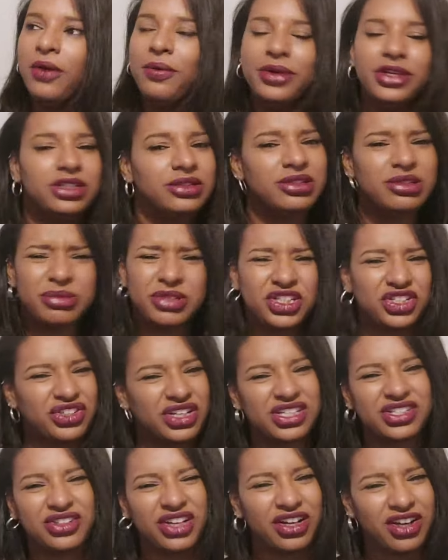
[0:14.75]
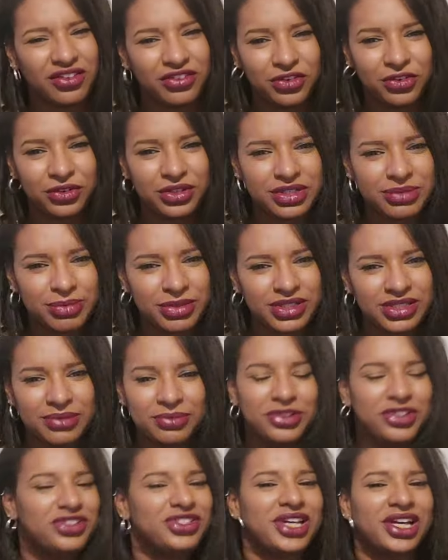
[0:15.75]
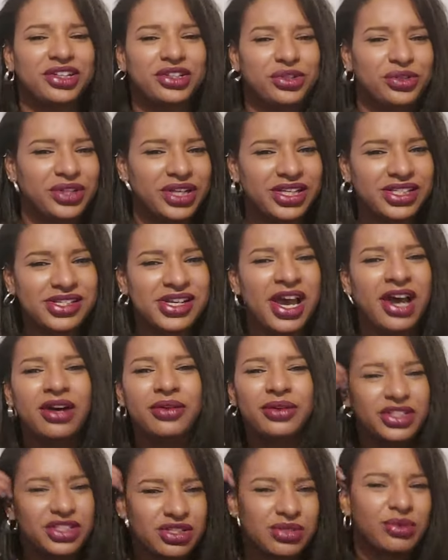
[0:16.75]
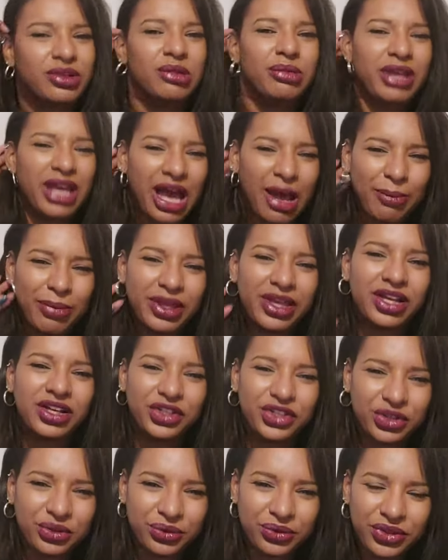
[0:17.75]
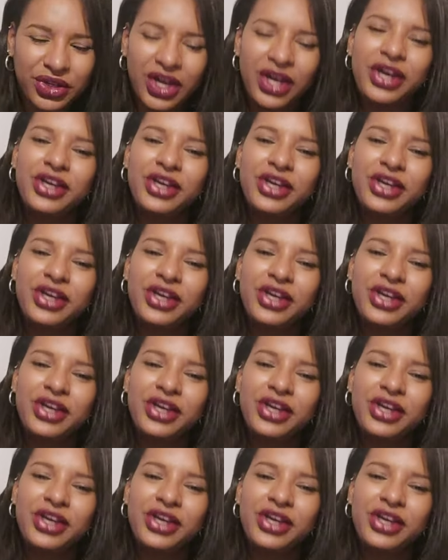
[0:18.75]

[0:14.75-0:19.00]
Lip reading: We don't want to be stressed straight after Christmas and we just had New Year's. We just want to be happy and chilled.